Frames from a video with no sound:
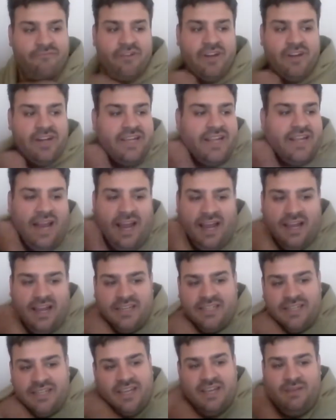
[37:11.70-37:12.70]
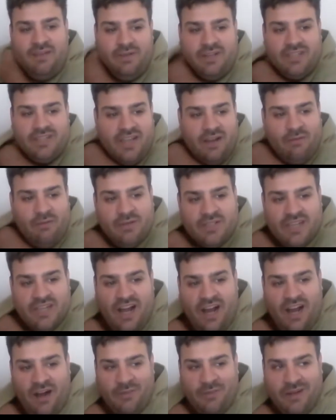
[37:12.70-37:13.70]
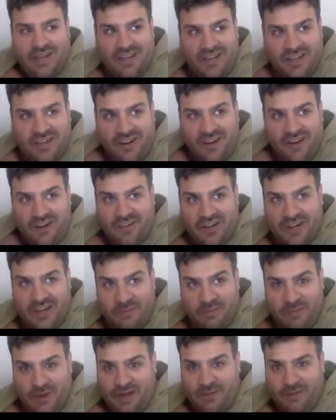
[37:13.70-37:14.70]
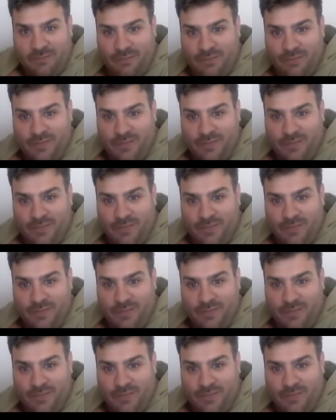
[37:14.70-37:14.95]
really glad, because I'm in an iron about